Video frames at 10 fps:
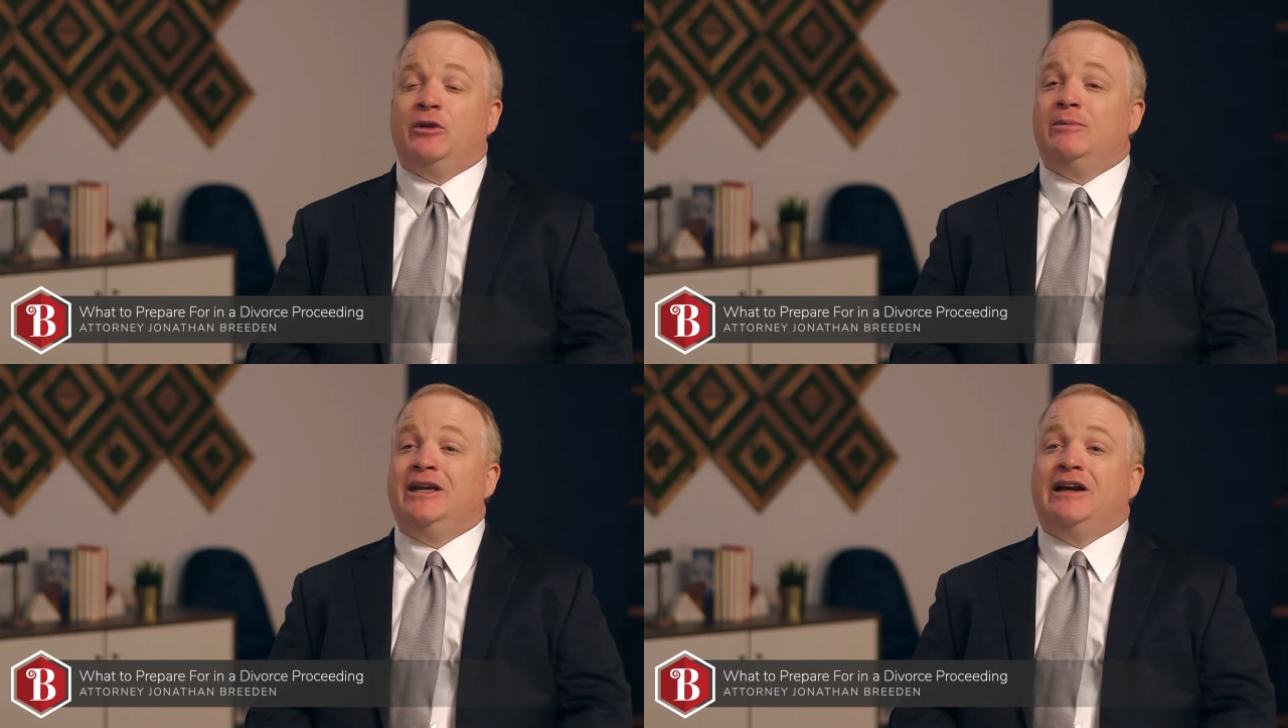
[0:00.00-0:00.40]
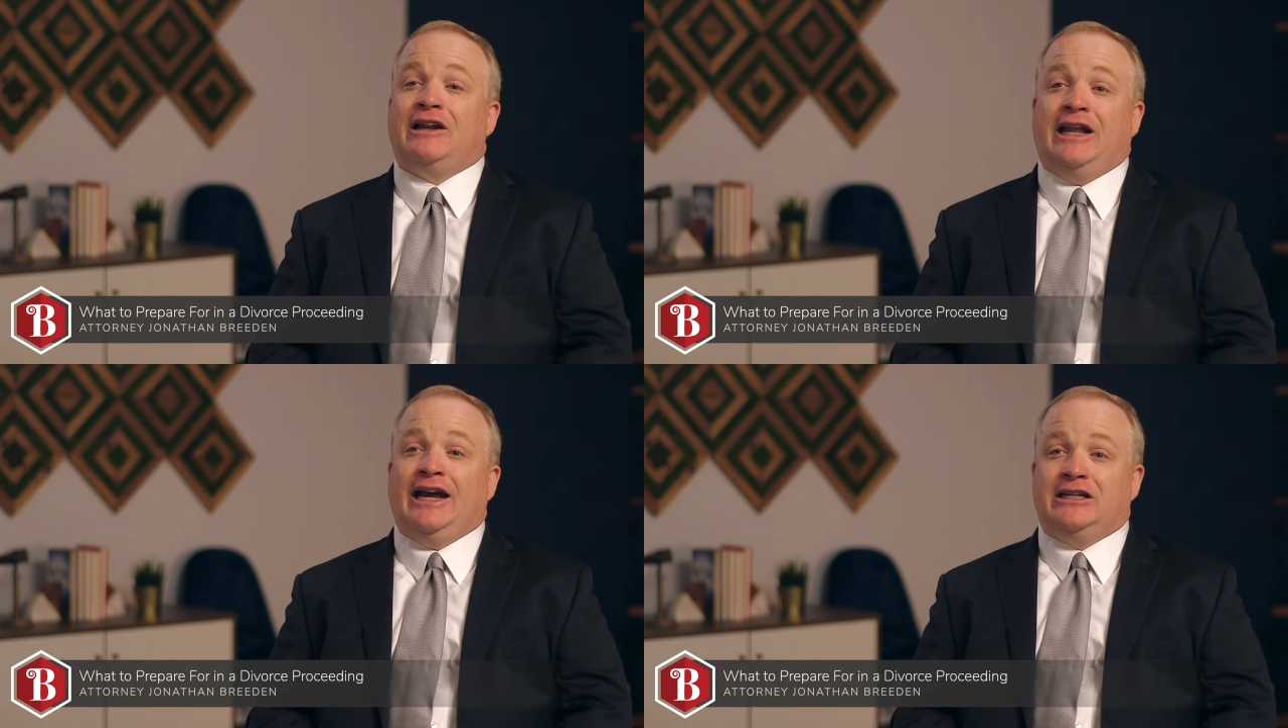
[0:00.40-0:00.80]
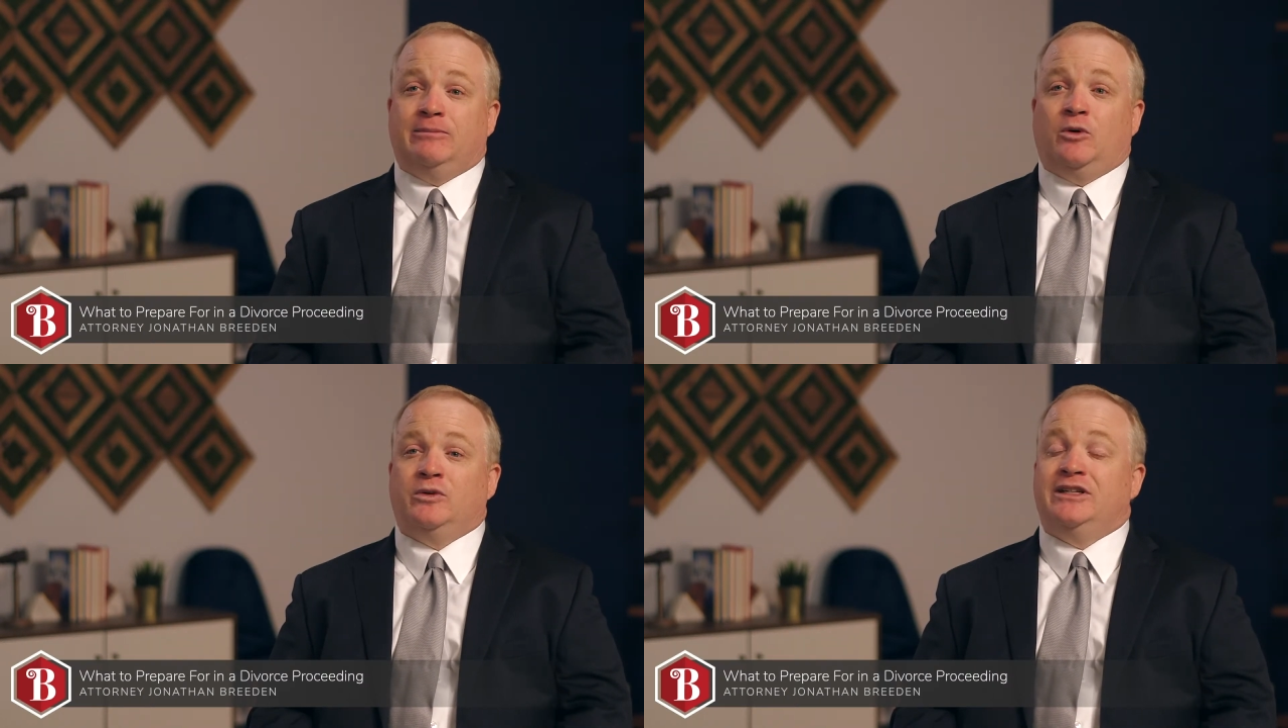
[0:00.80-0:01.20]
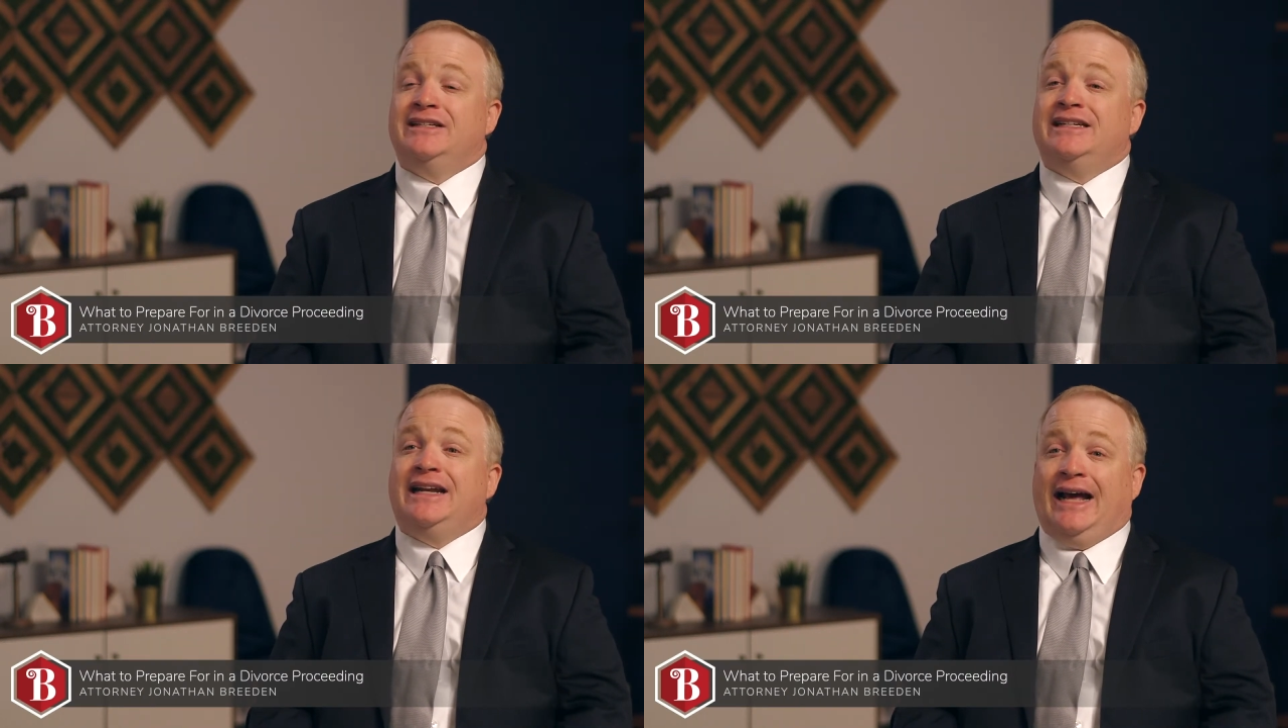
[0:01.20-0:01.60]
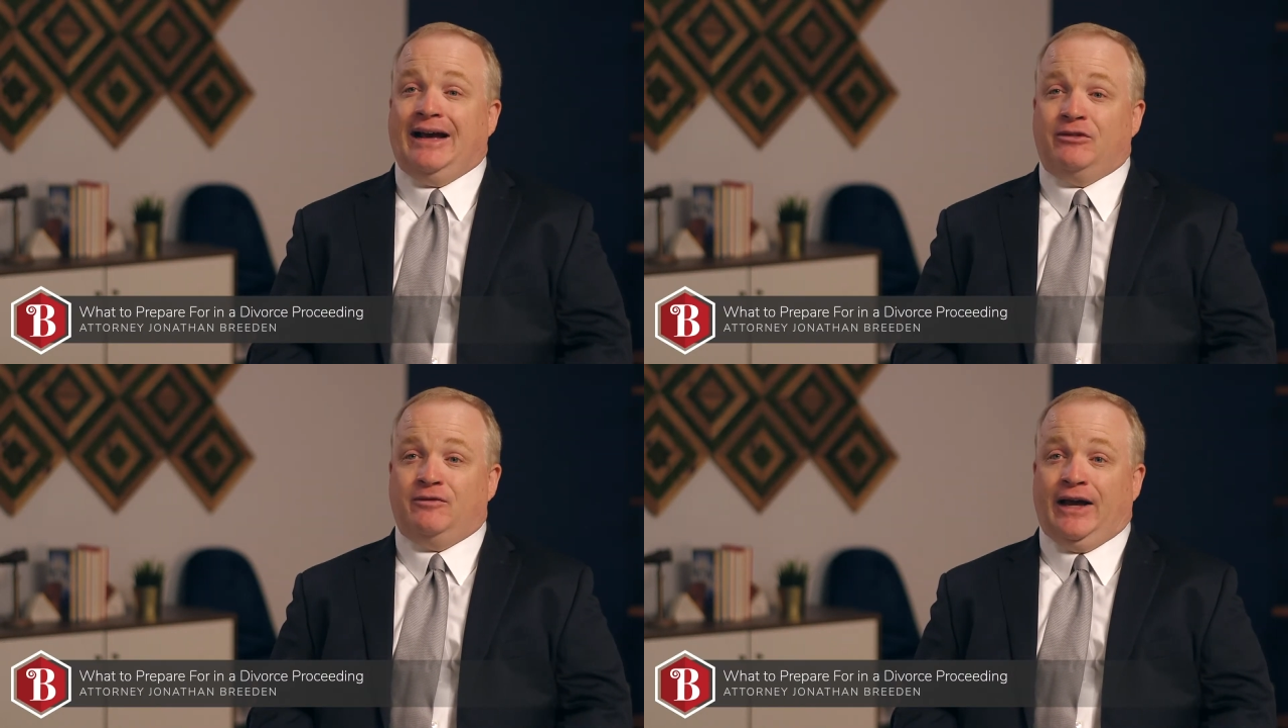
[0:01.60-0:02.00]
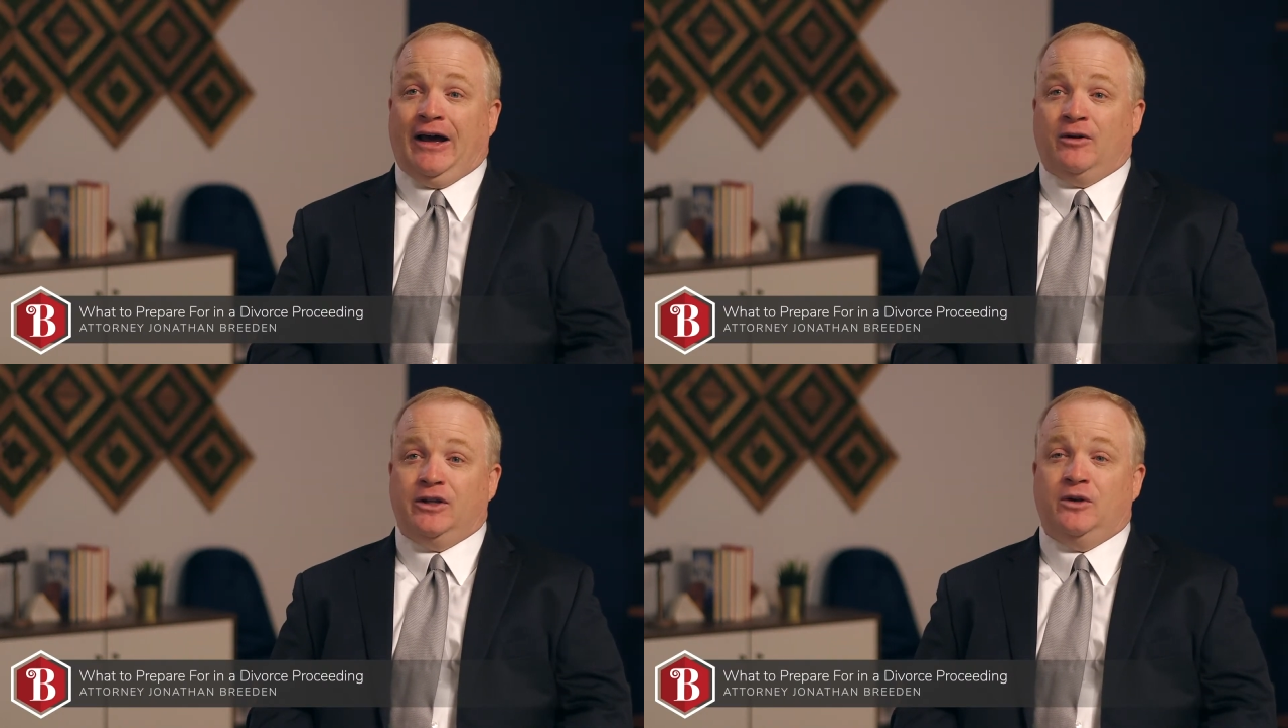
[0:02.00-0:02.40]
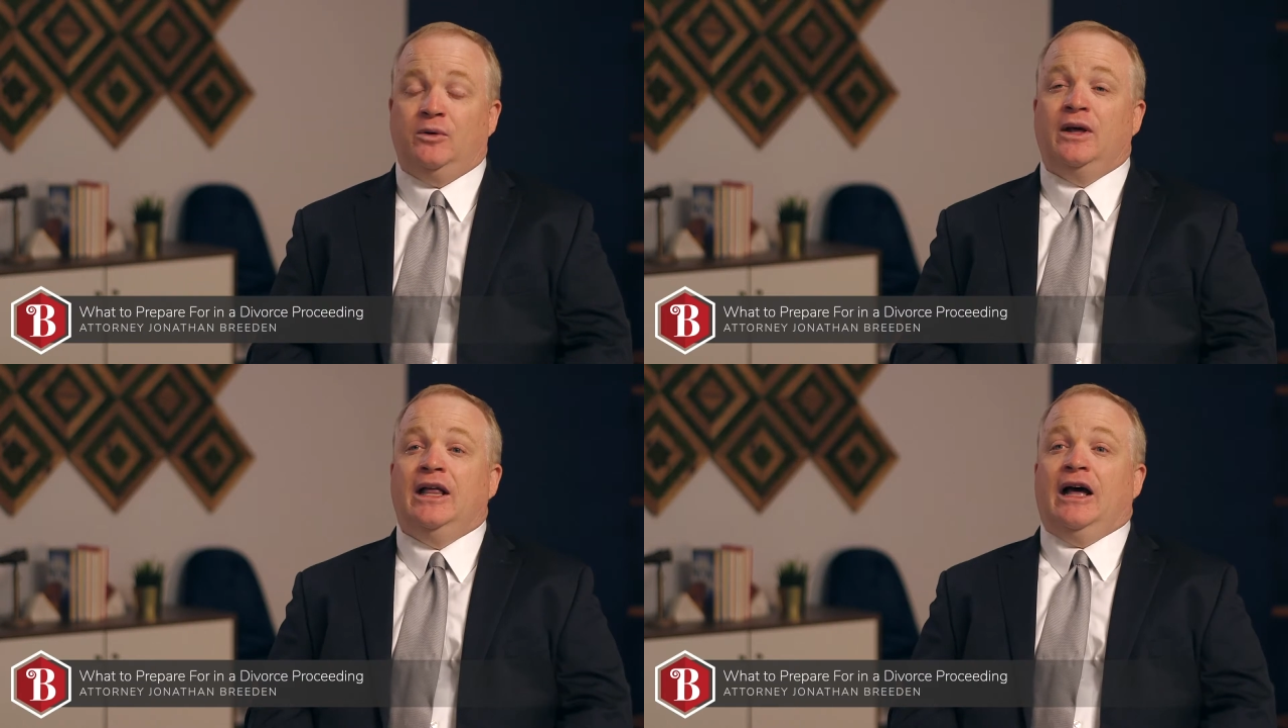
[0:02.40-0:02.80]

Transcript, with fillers: whether it be a collectible, does it have a value?